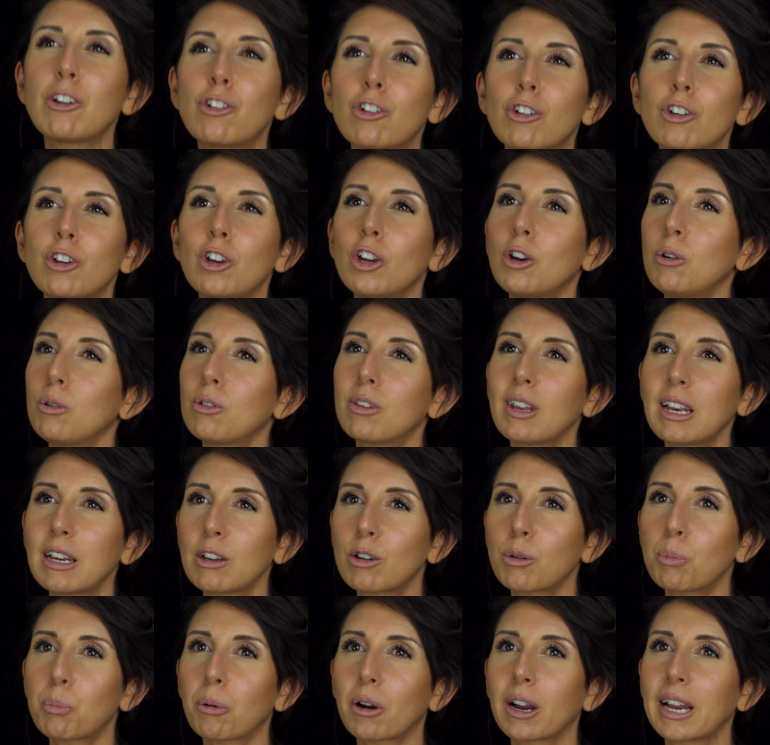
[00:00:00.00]
by
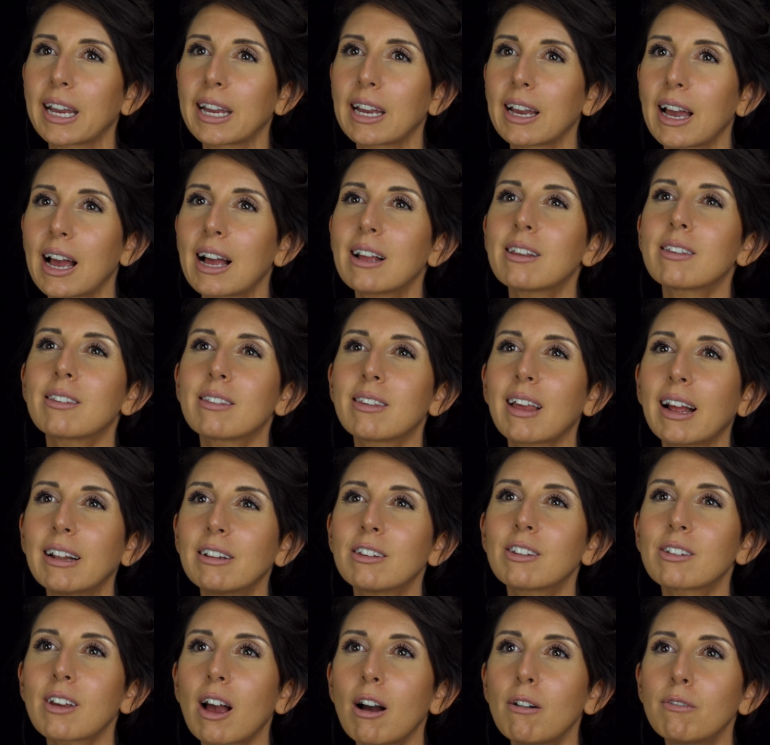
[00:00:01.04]
choosing to bring a
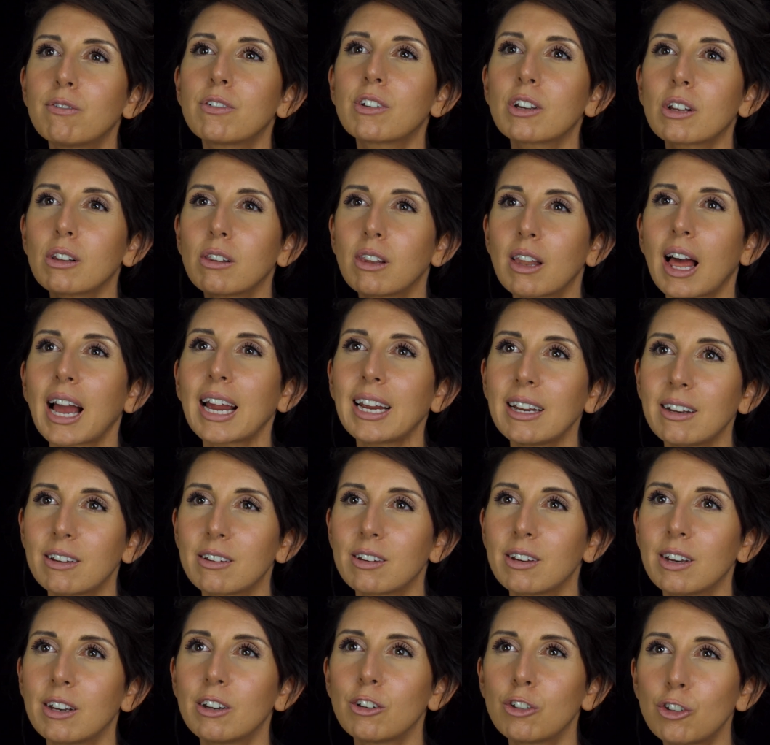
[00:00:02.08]
sense of
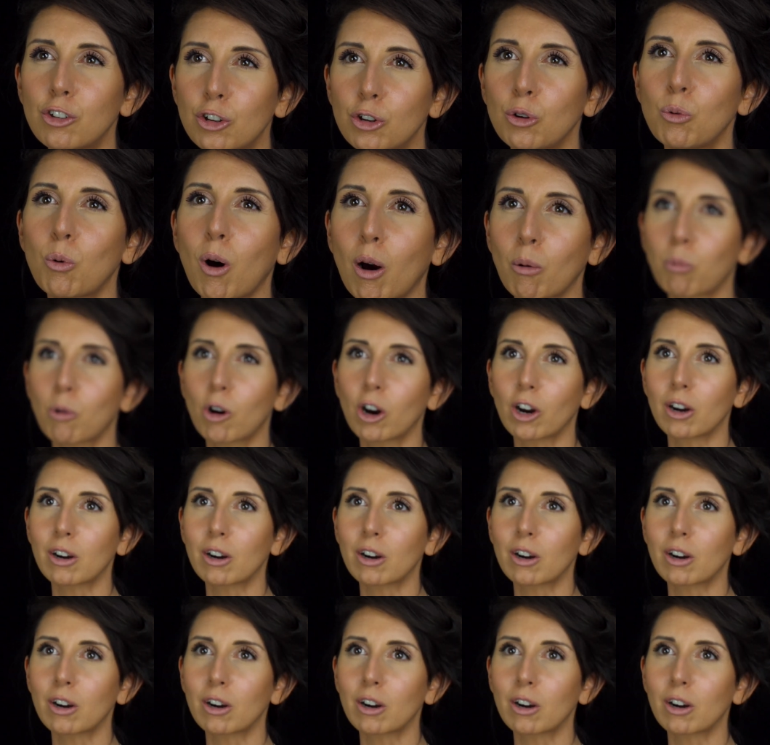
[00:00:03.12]
delight to our